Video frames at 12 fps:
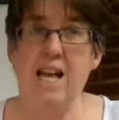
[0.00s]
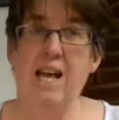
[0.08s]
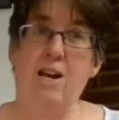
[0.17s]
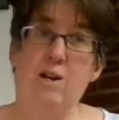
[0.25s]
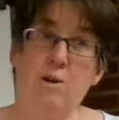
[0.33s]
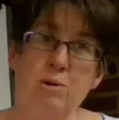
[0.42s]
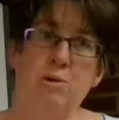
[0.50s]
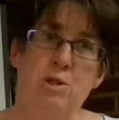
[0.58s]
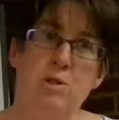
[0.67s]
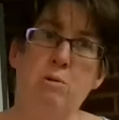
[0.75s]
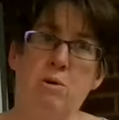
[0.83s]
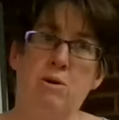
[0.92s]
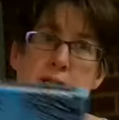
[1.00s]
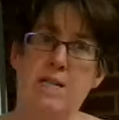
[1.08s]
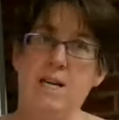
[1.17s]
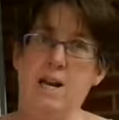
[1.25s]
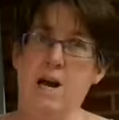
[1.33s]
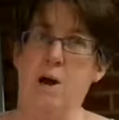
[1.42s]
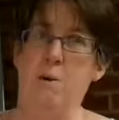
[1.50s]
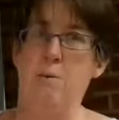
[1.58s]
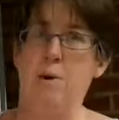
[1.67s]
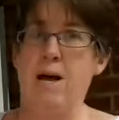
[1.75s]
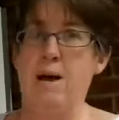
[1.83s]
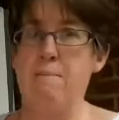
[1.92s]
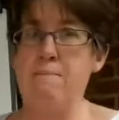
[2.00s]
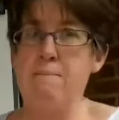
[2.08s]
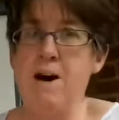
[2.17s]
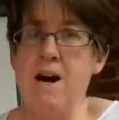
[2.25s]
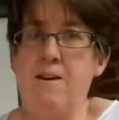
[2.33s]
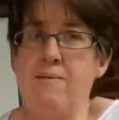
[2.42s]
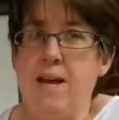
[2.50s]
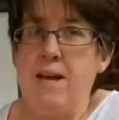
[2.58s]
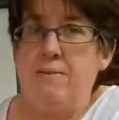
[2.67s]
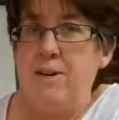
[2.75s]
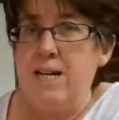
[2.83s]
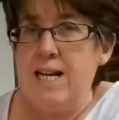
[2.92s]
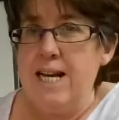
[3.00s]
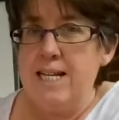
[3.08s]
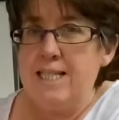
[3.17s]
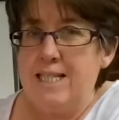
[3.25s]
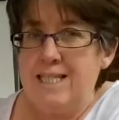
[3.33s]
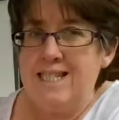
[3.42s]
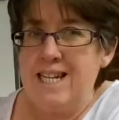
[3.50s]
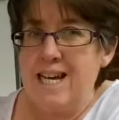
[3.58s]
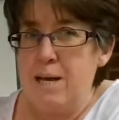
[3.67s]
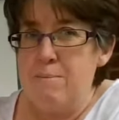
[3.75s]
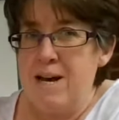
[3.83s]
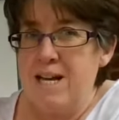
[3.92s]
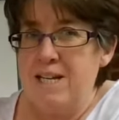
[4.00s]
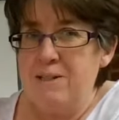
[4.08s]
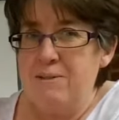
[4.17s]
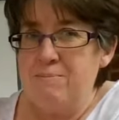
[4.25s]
And of course you already know my favourite is Stickman.